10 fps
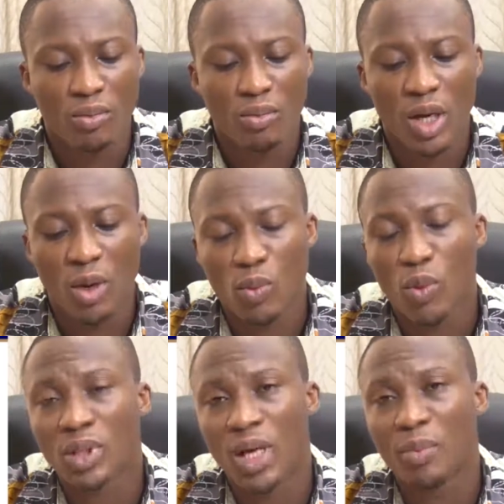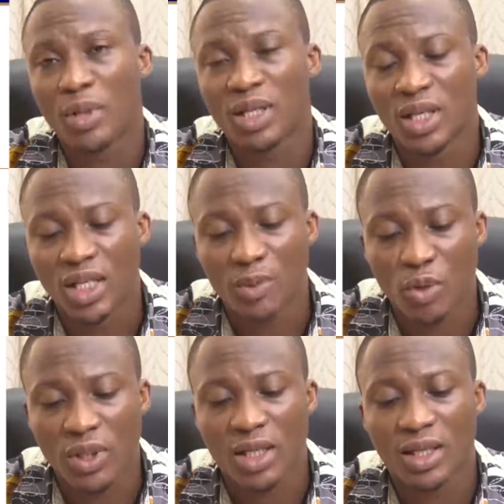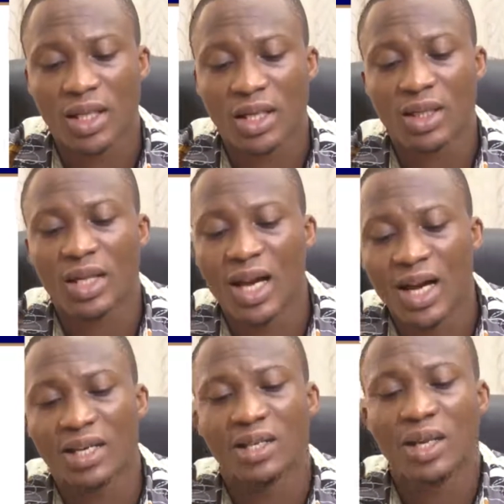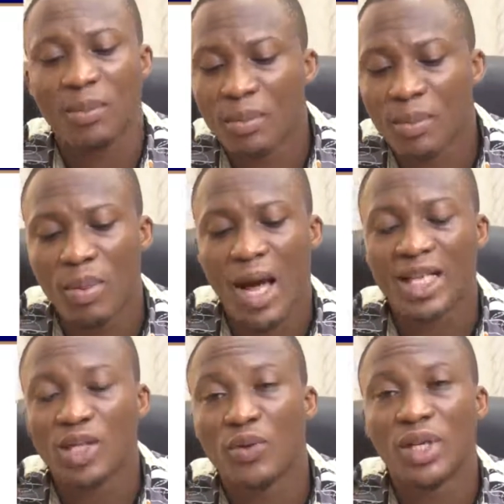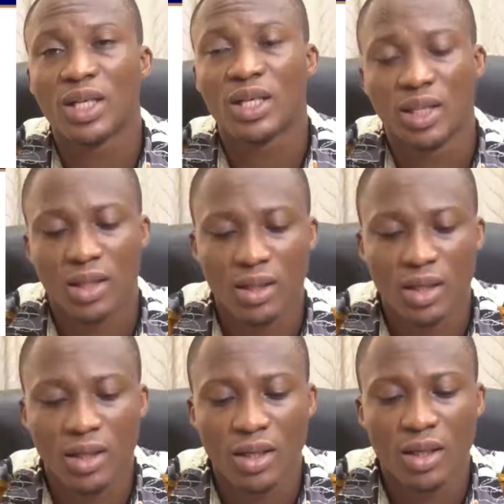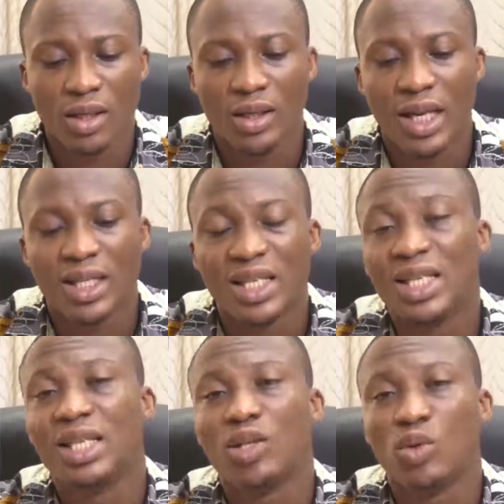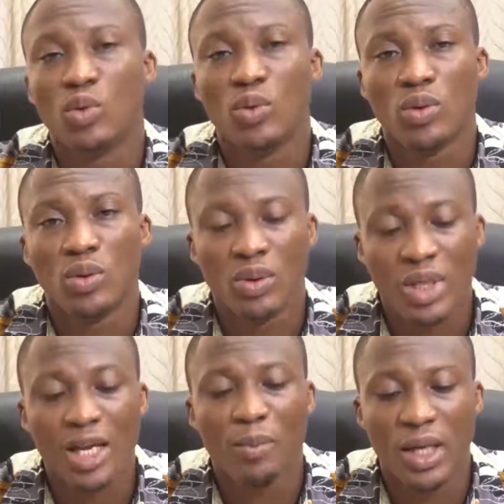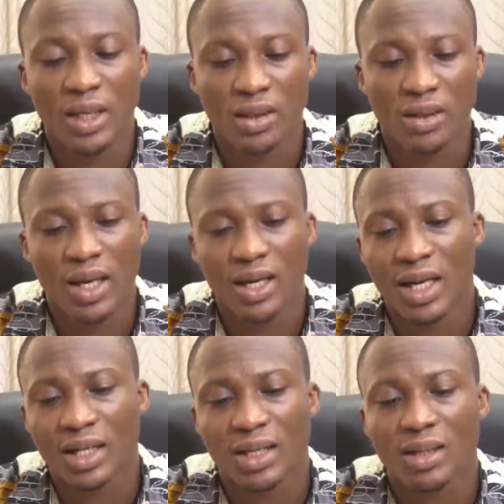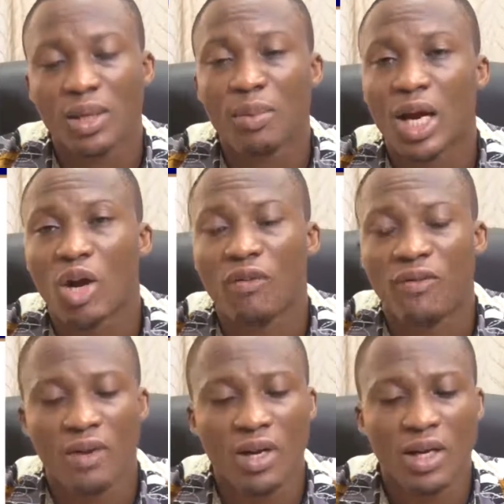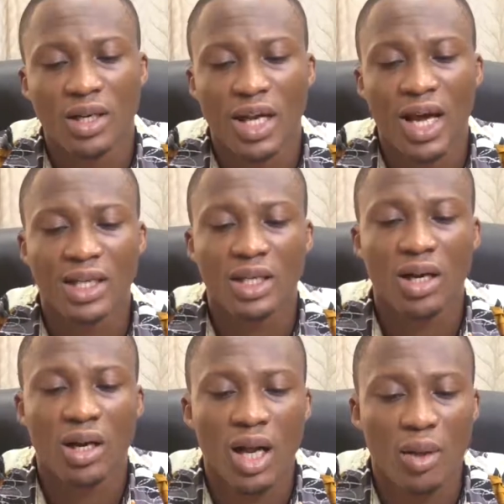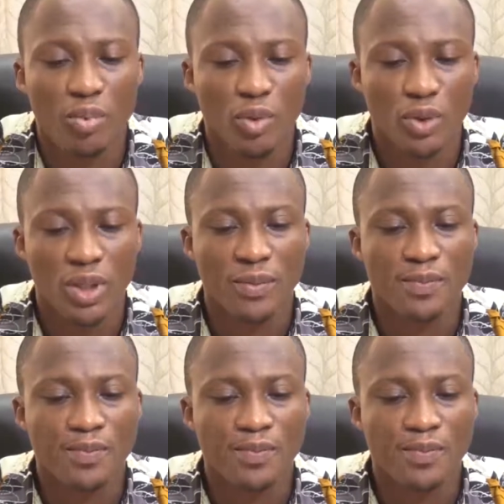now what happens in this process is that there are some iterations that needs to take place, and that's typical of the Agile Approach.